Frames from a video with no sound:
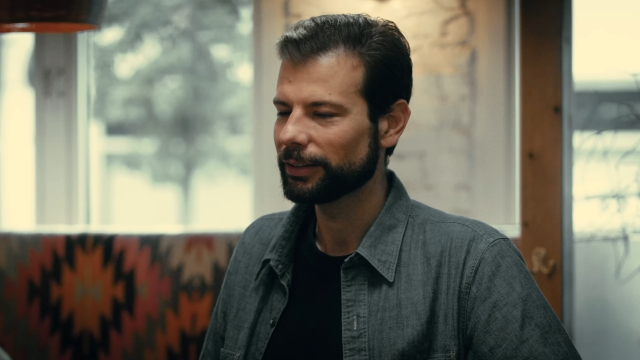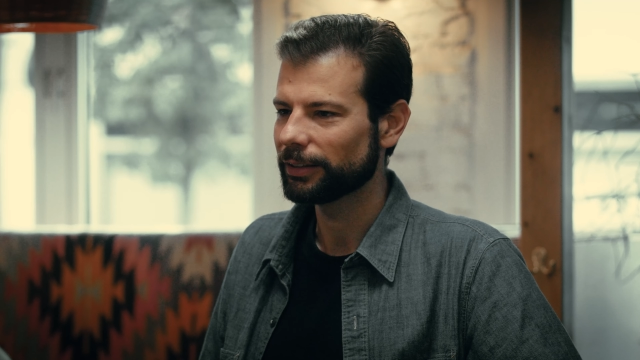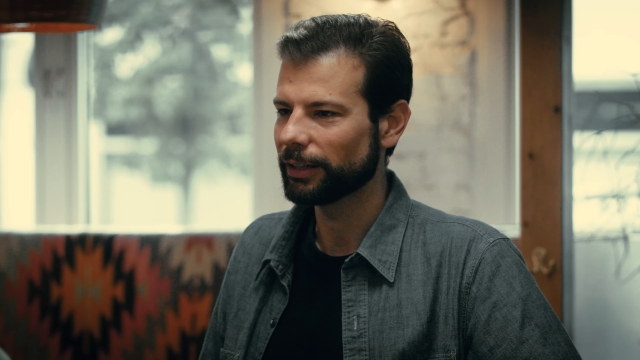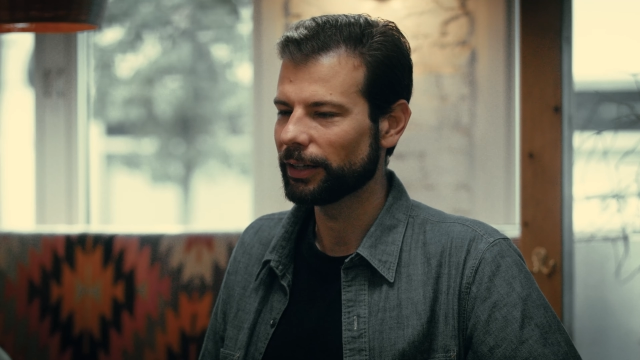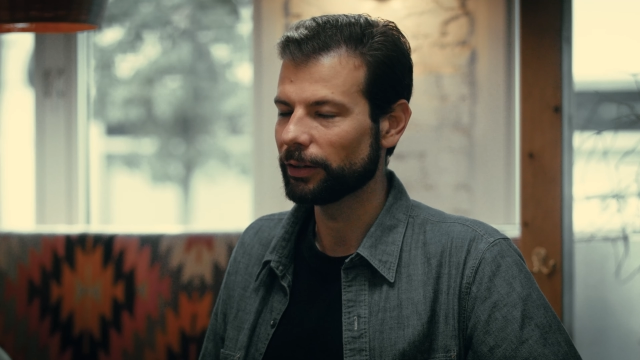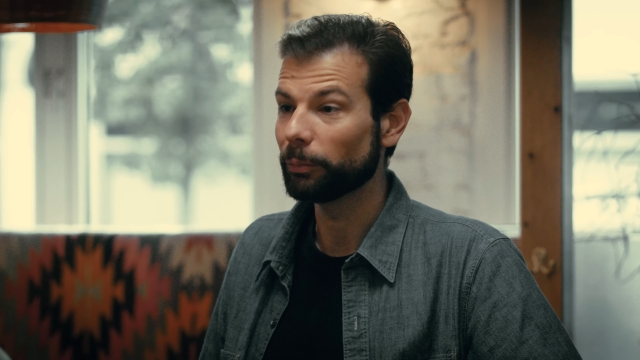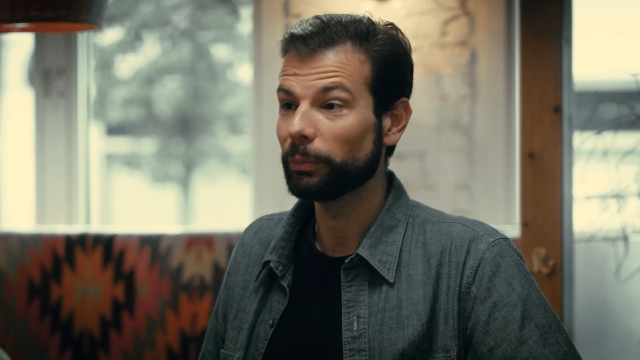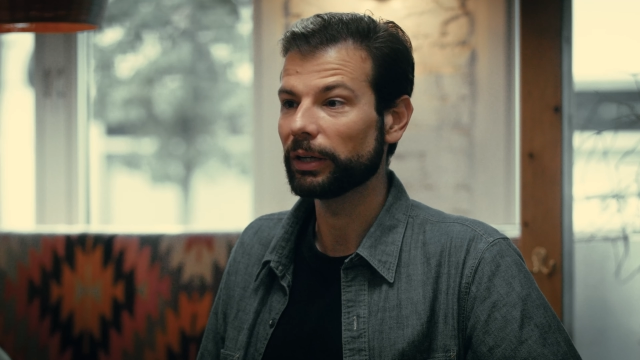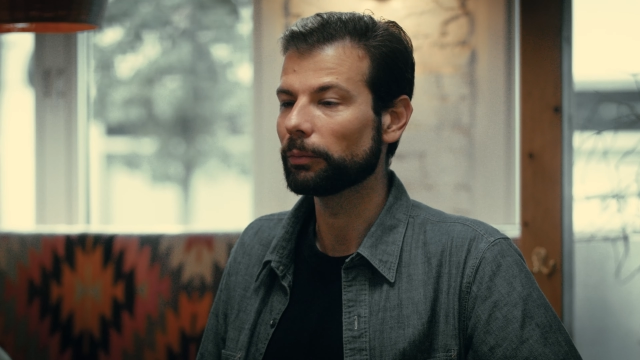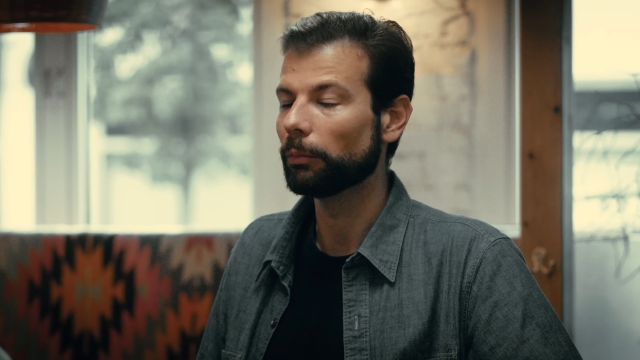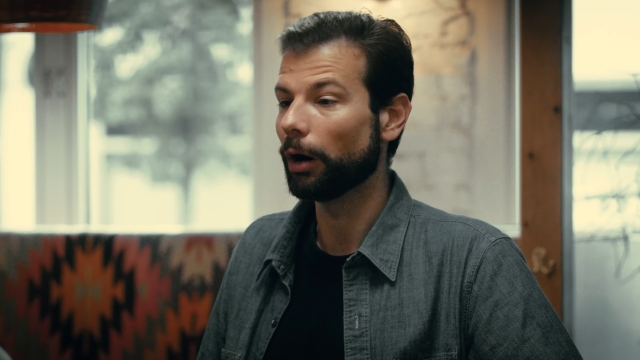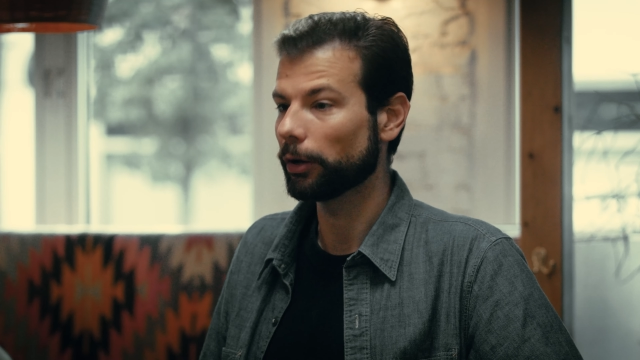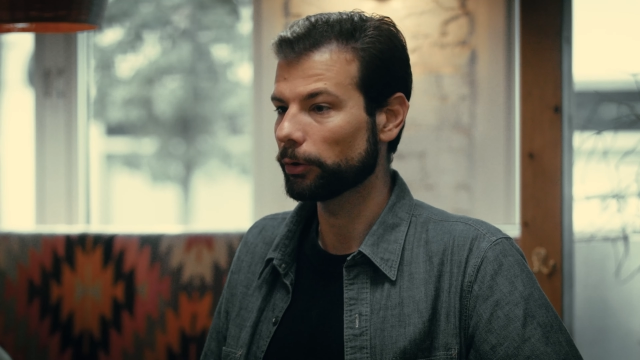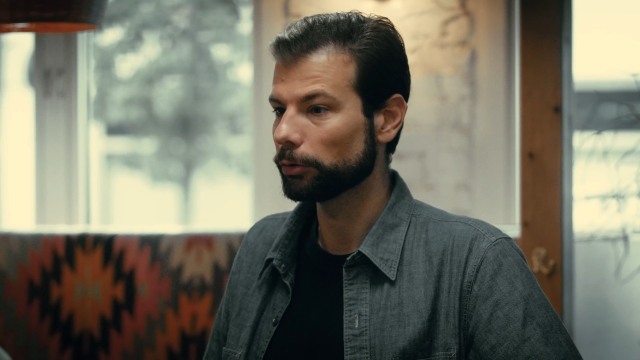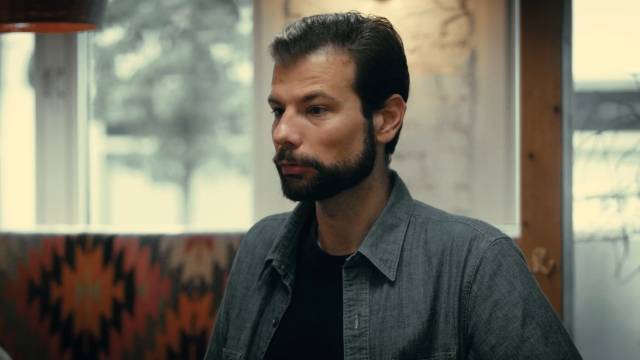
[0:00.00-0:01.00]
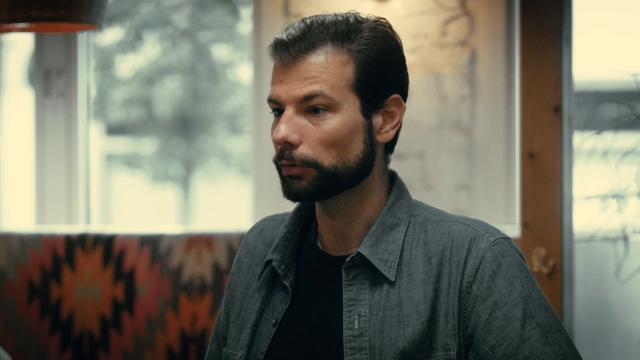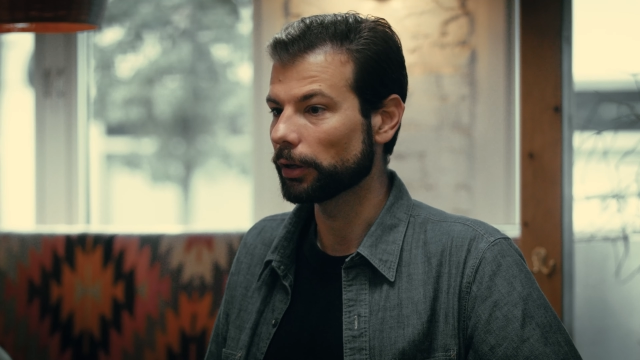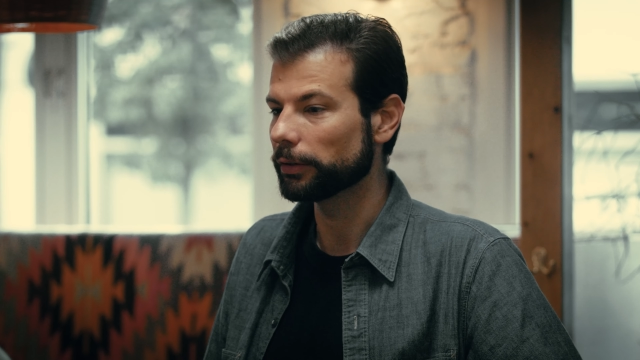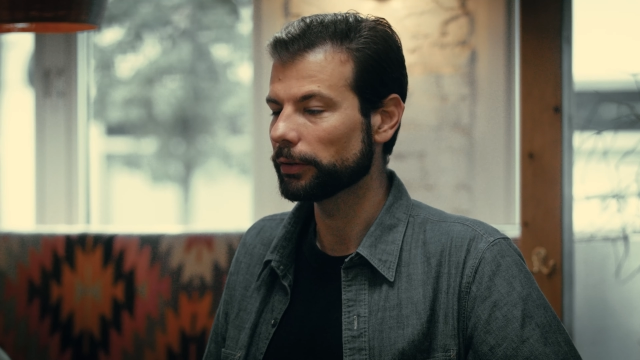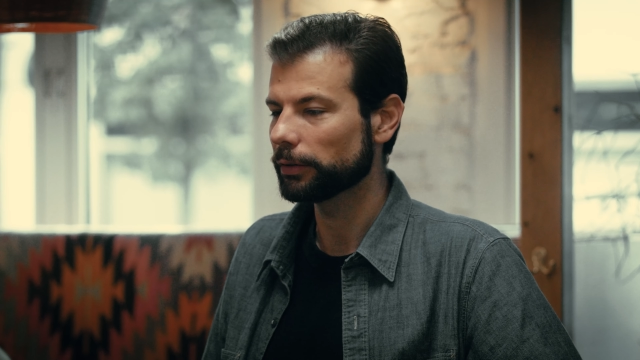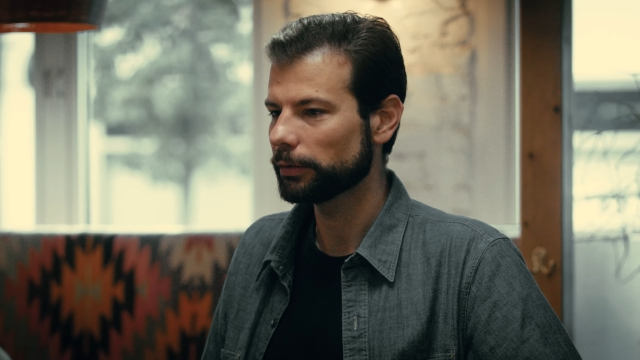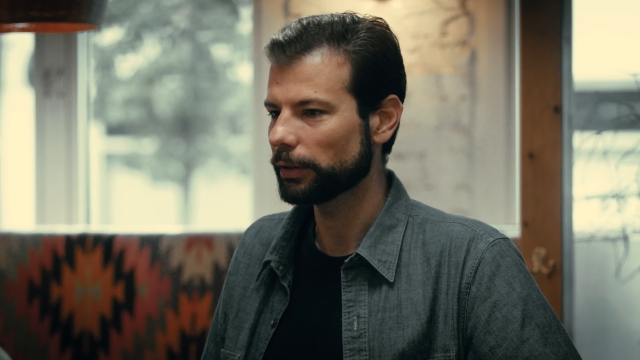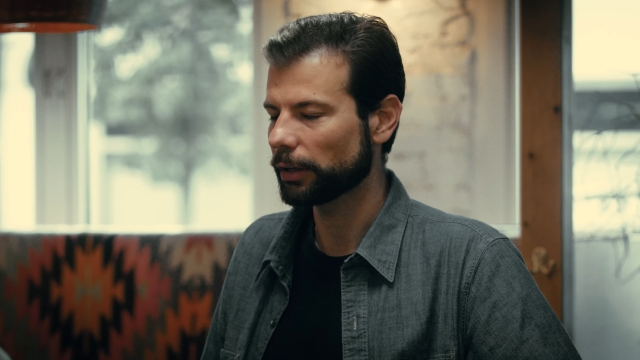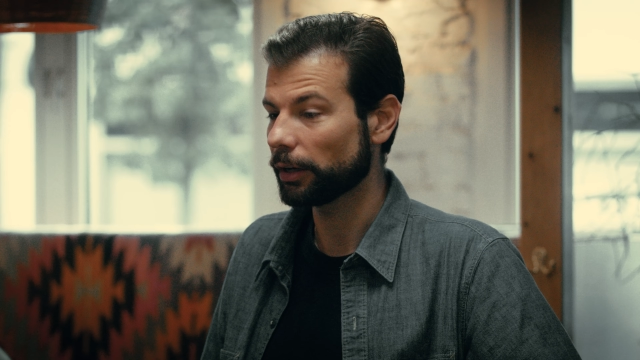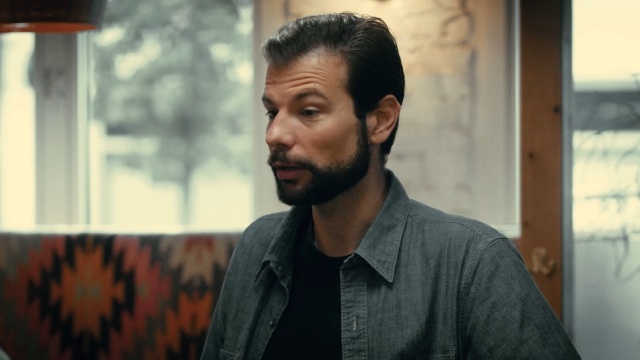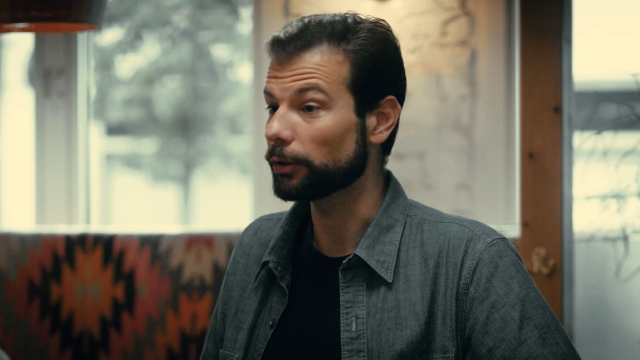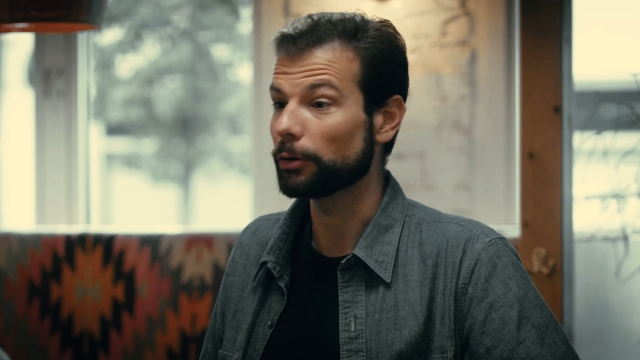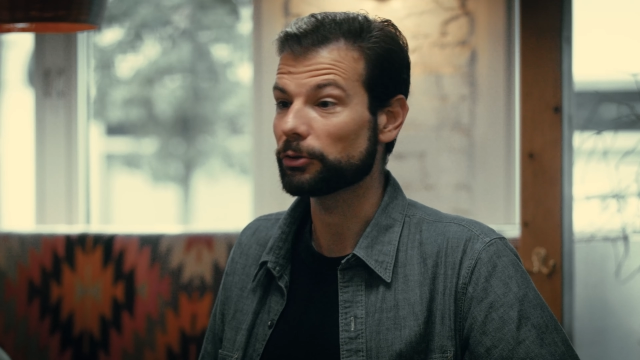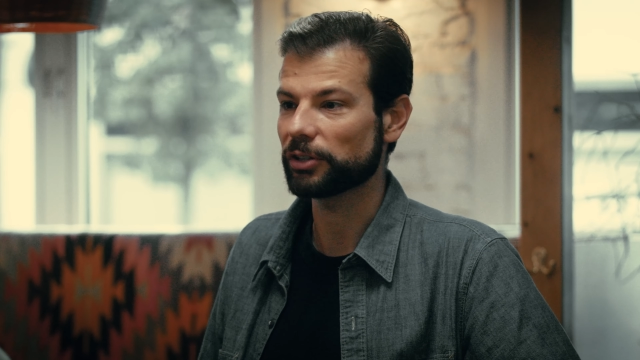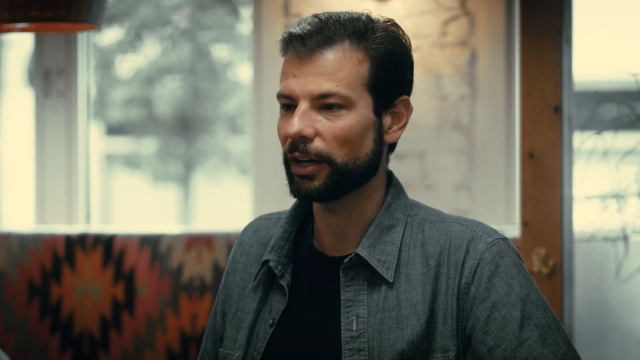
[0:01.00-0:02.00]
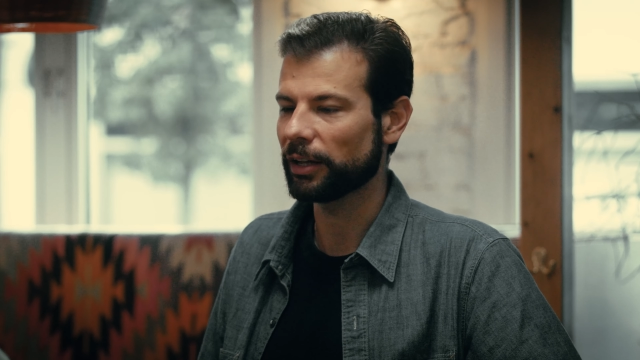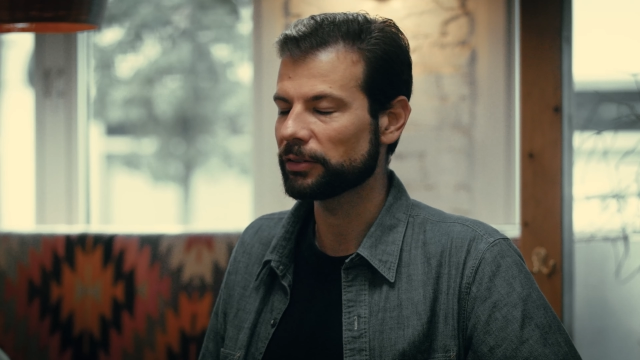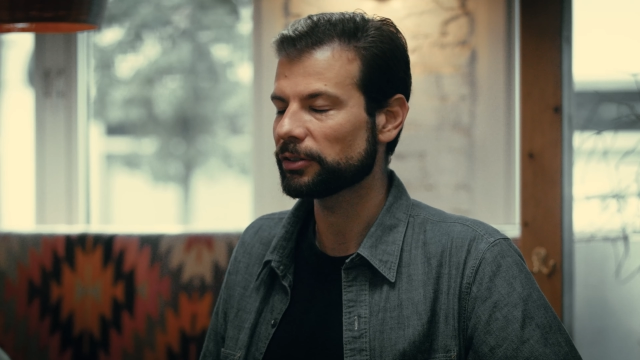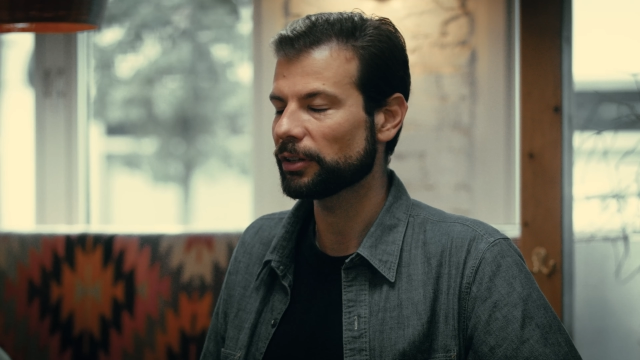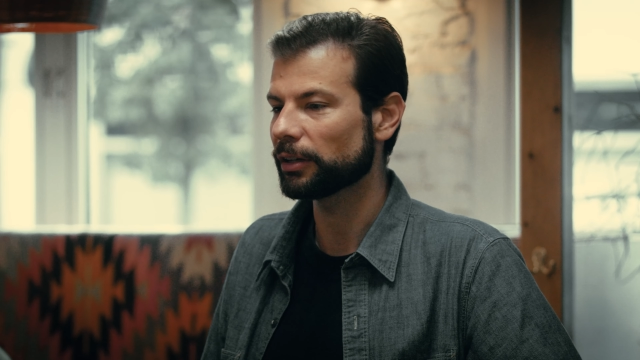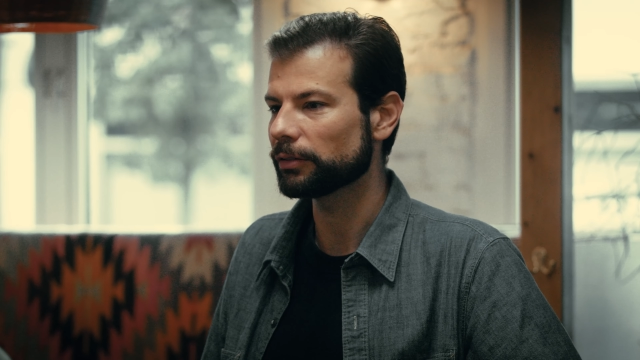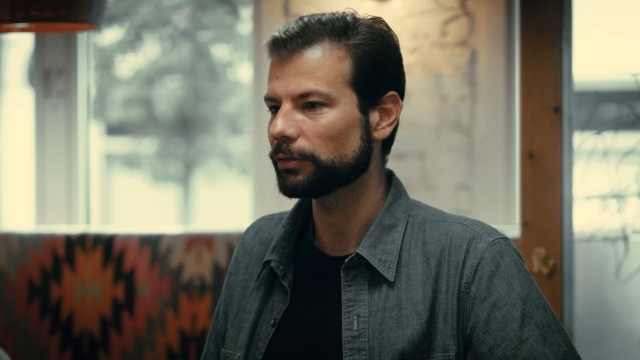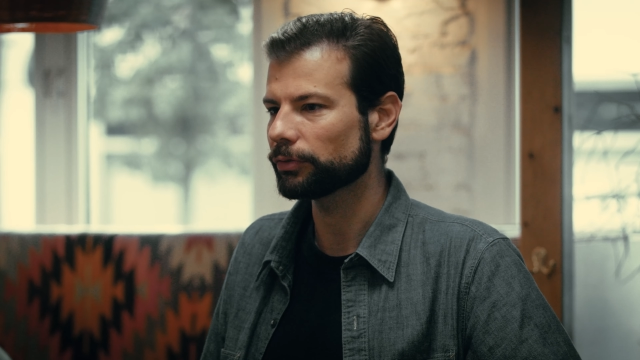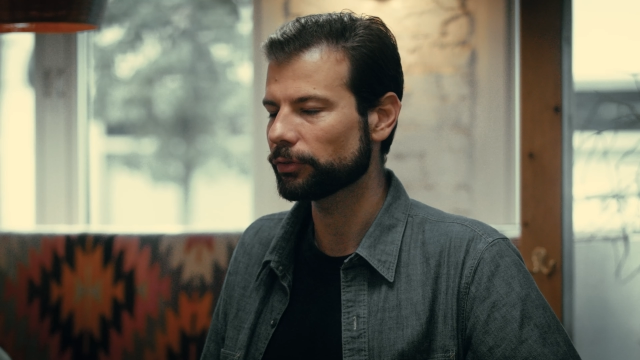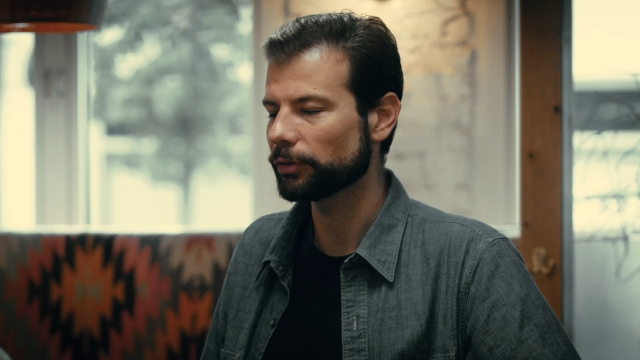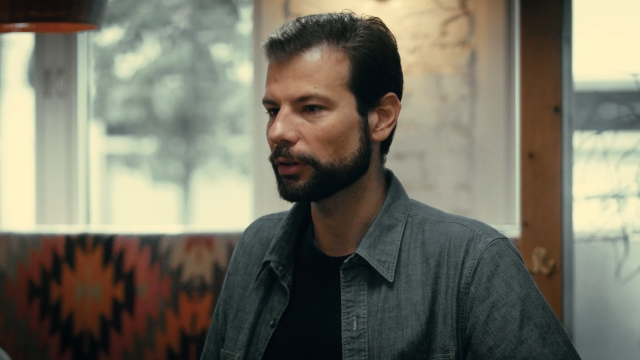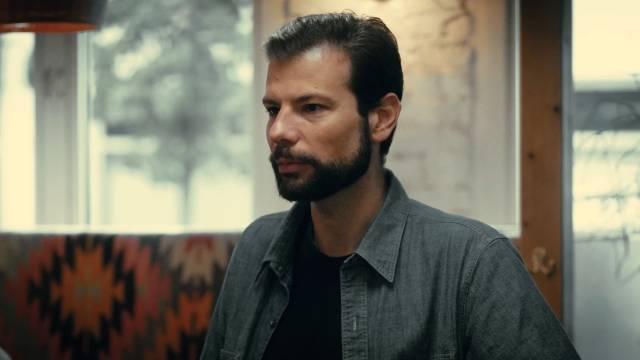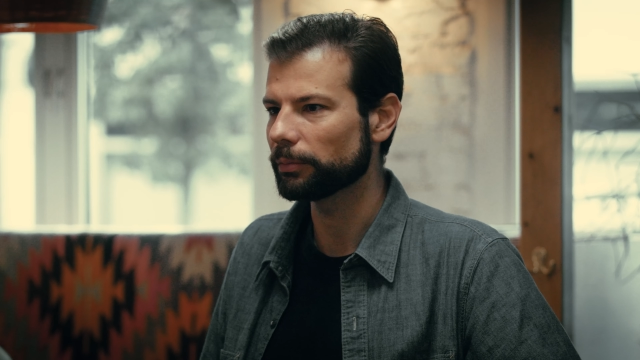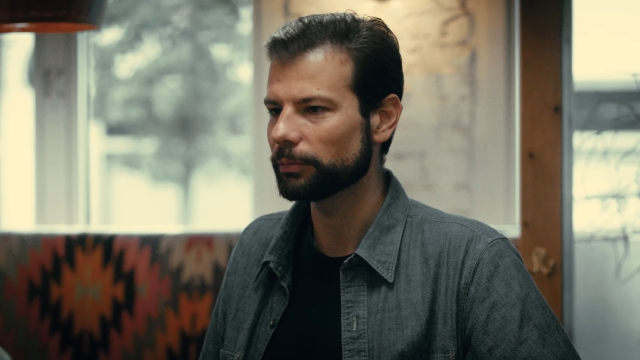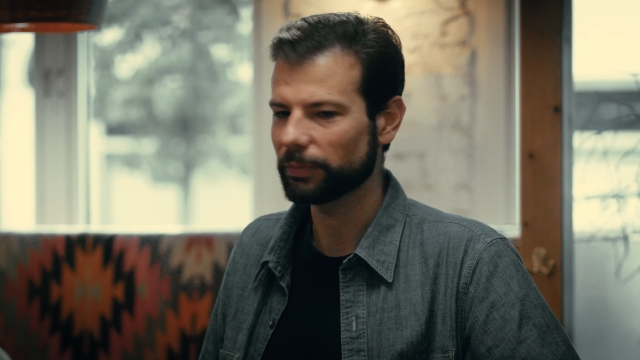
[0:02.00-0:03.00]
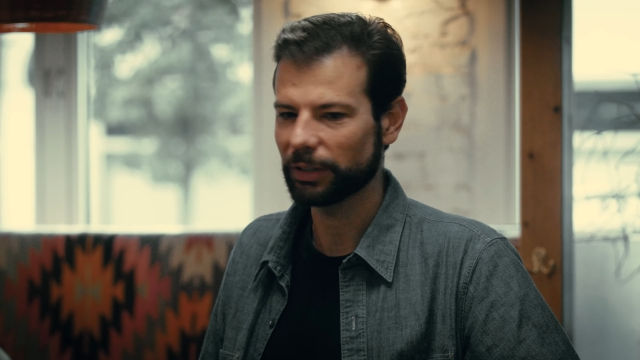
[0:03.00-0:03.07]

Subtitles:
and a big model run that kind of goes end to end from